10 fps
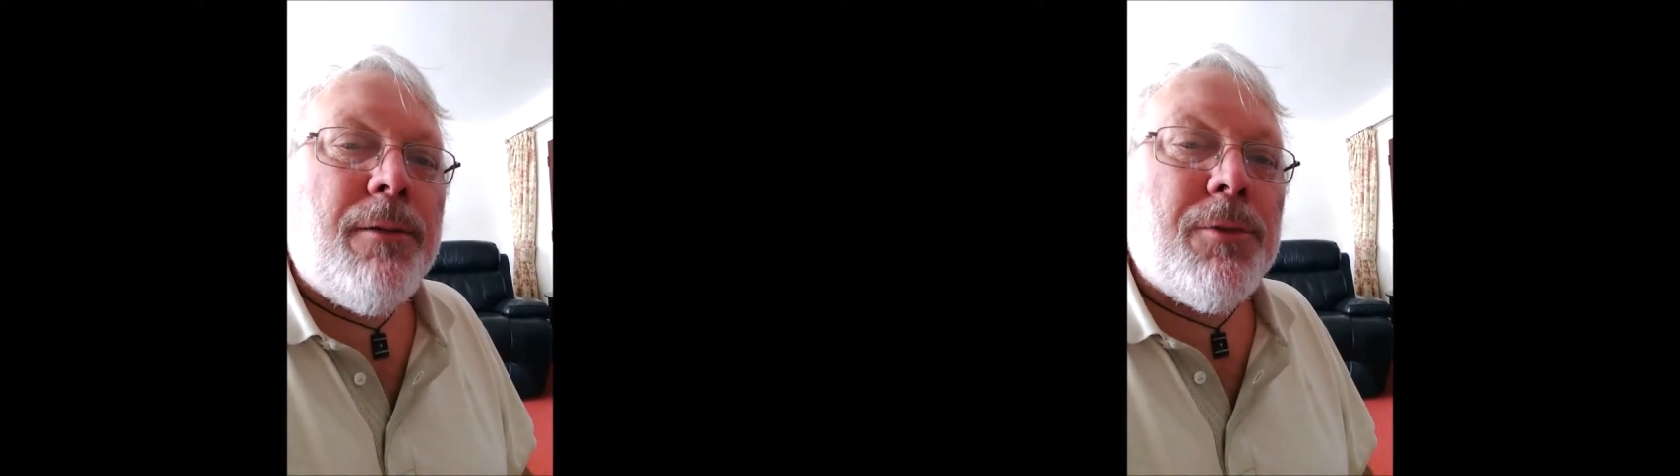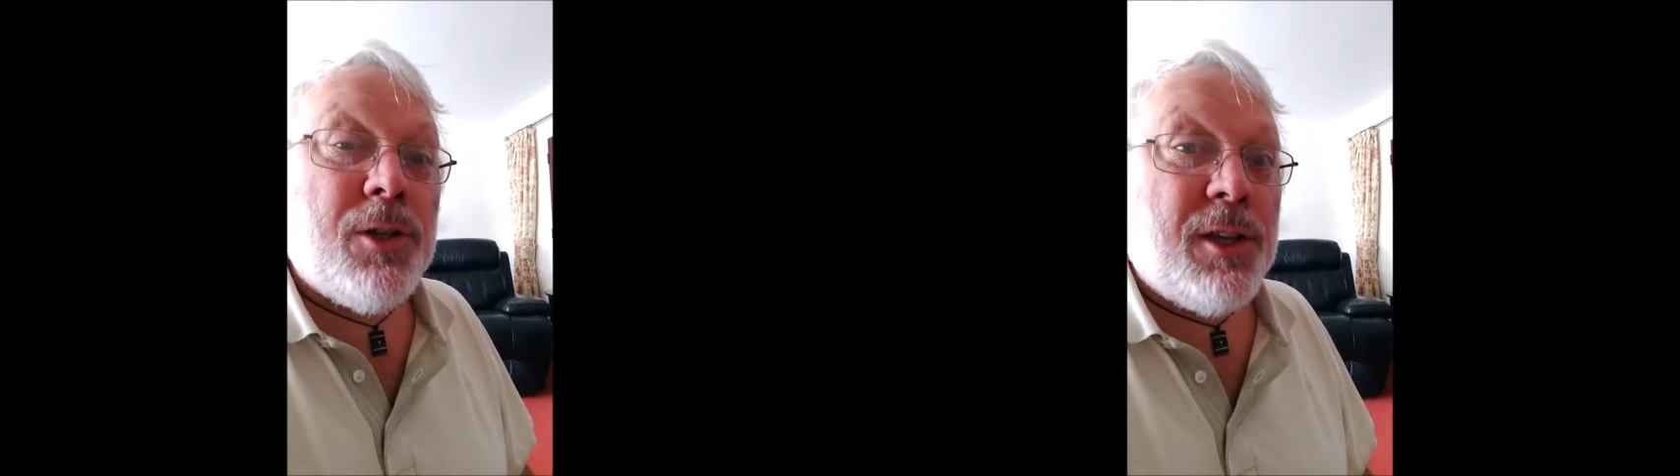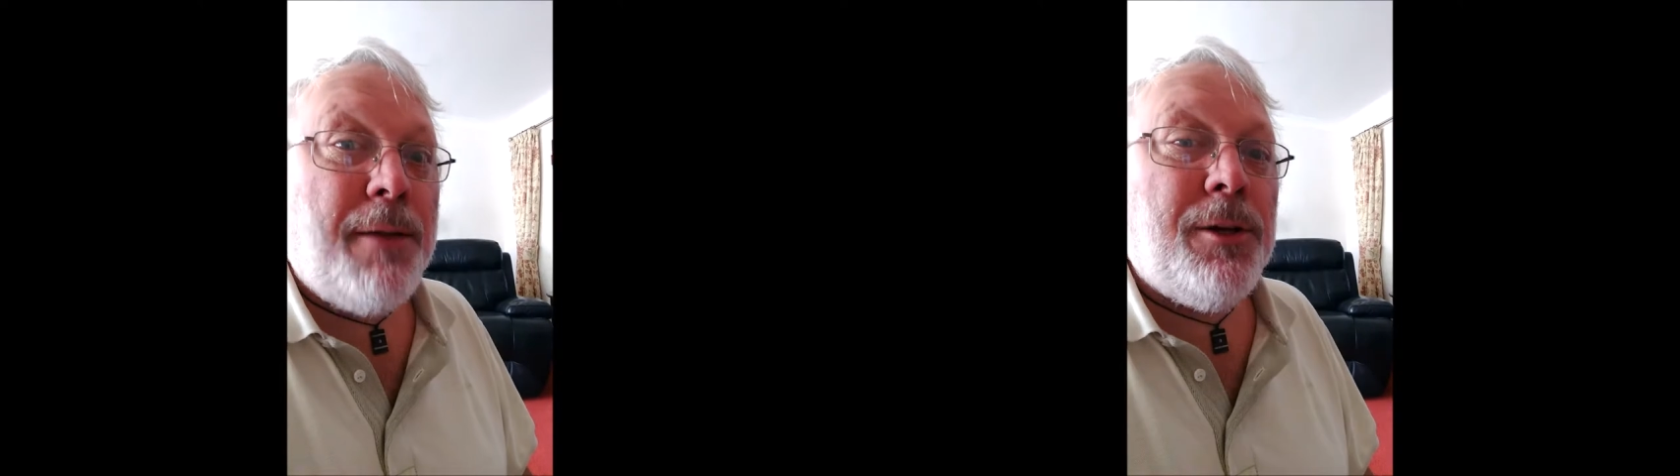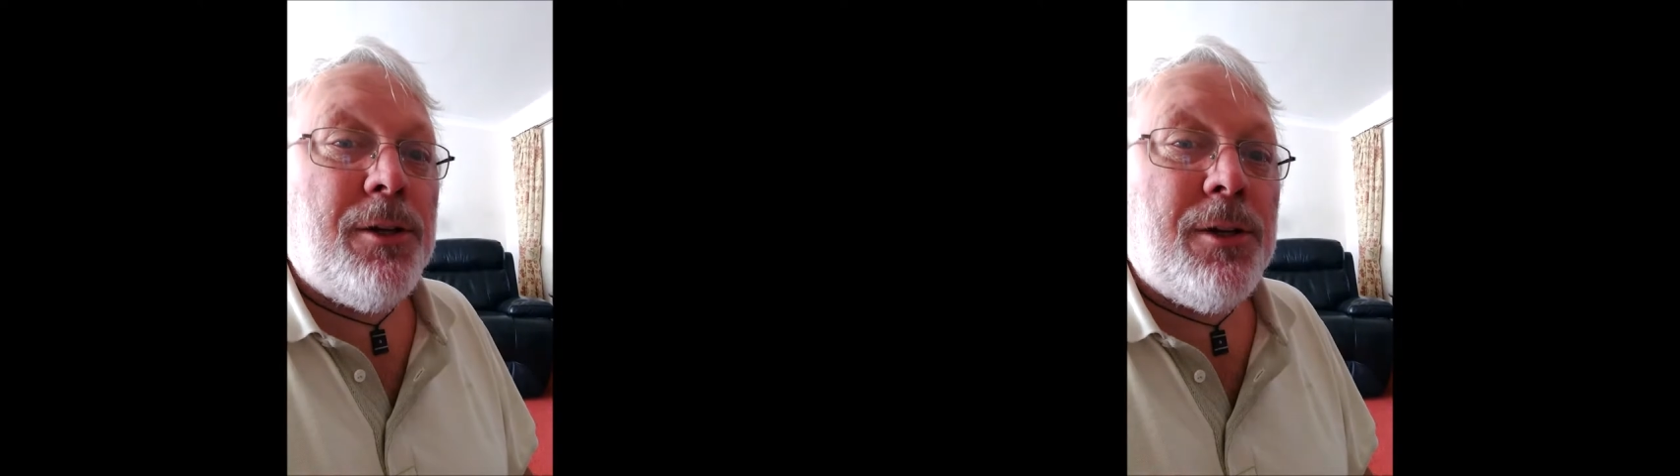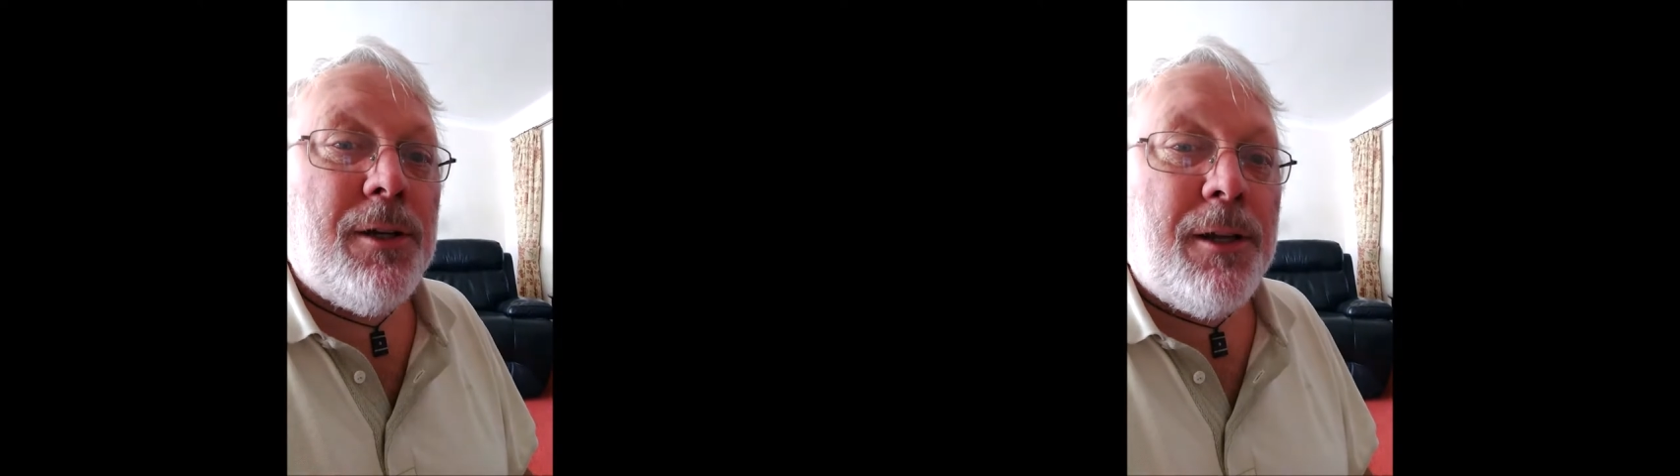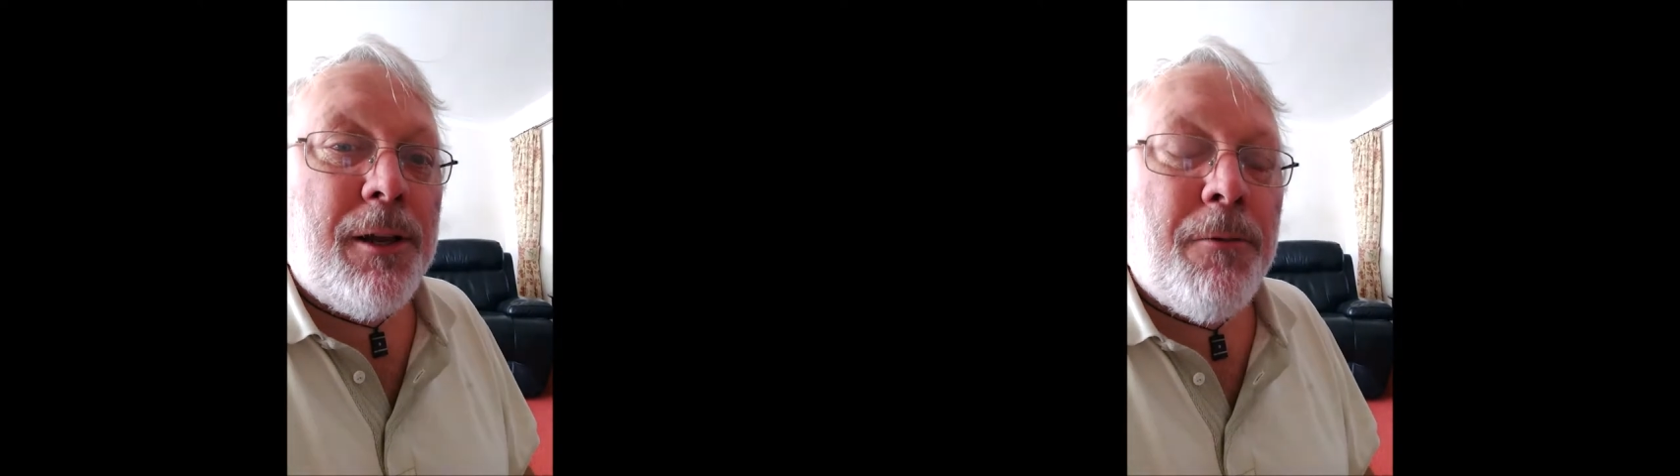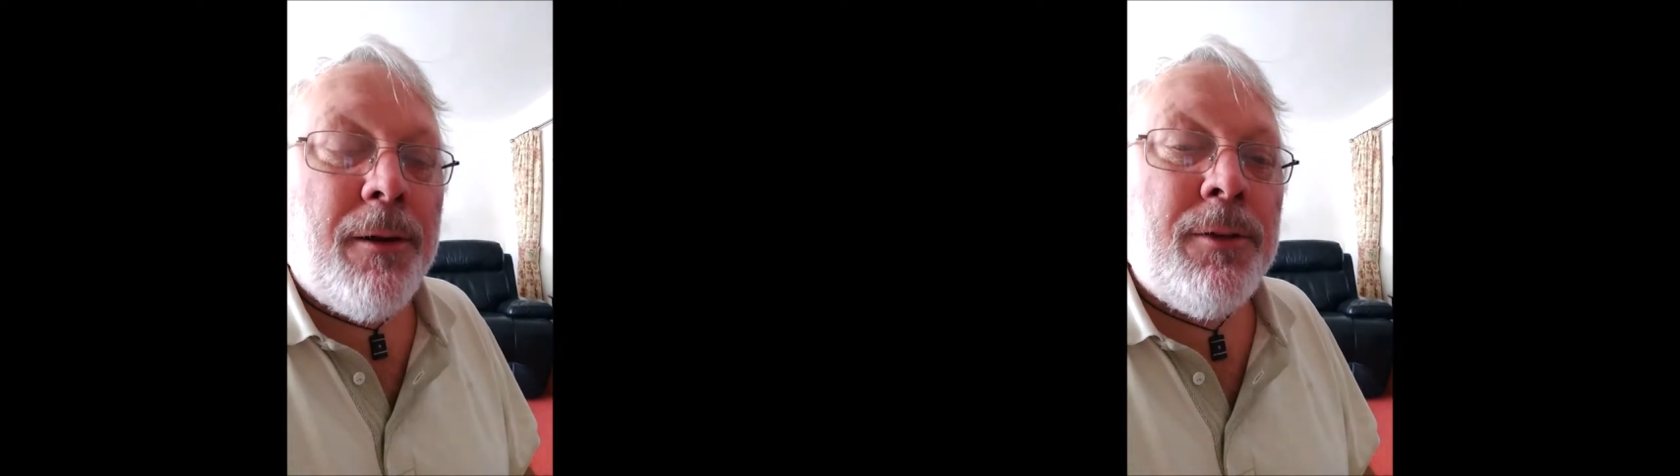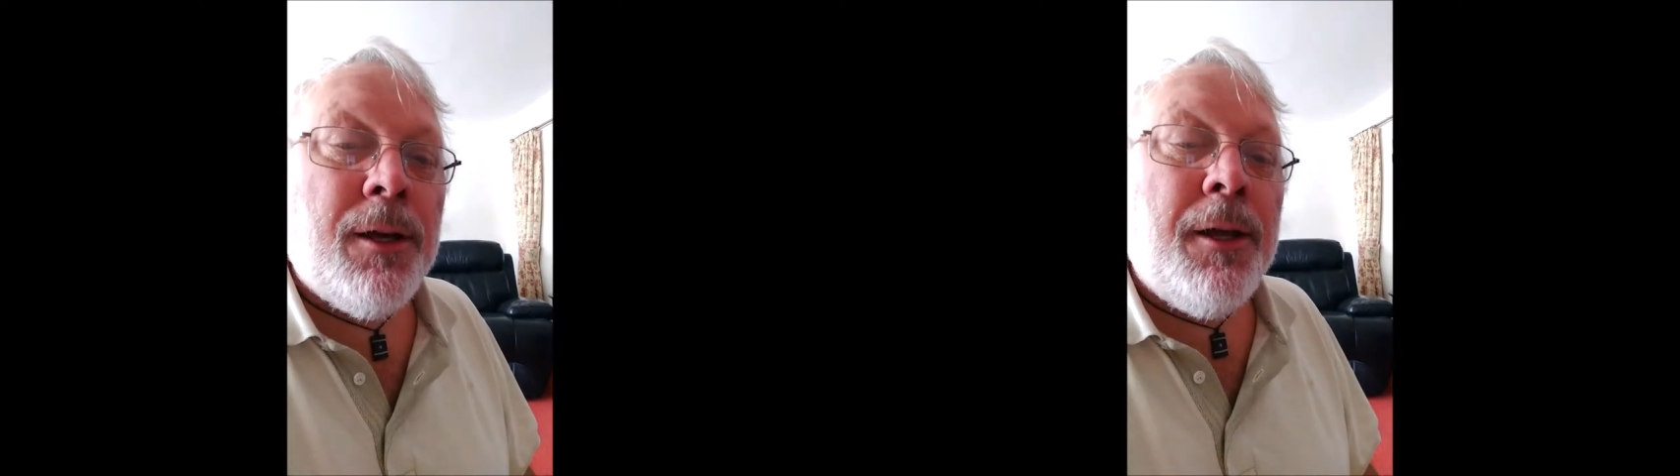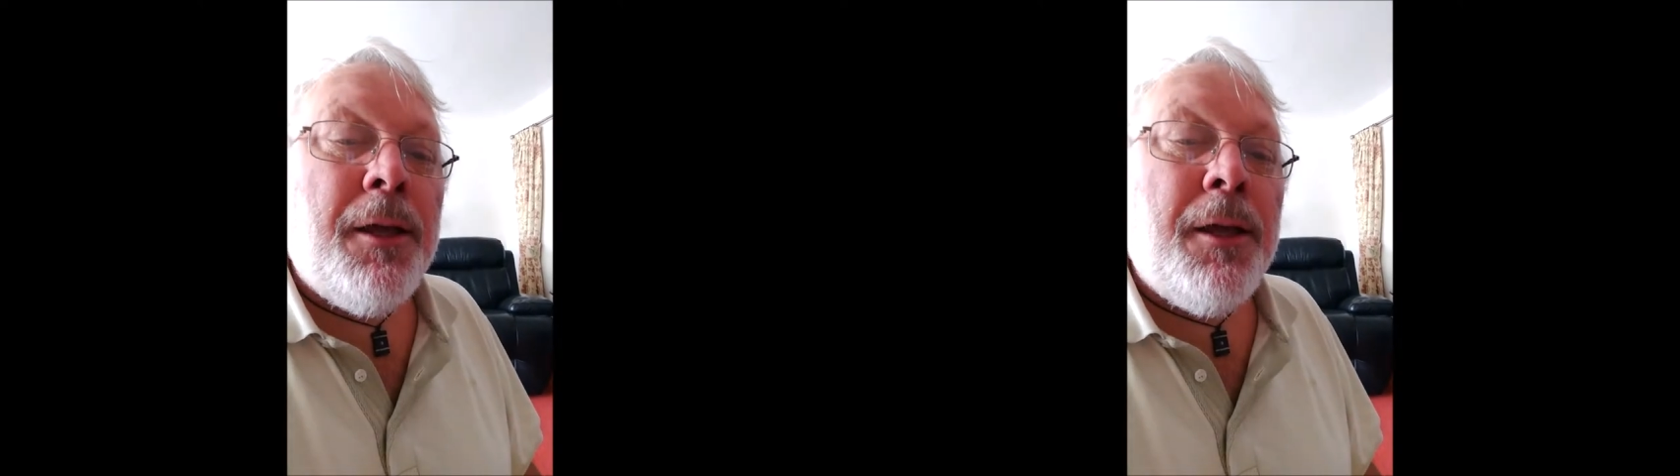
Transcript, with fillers: my stamina certainly won't,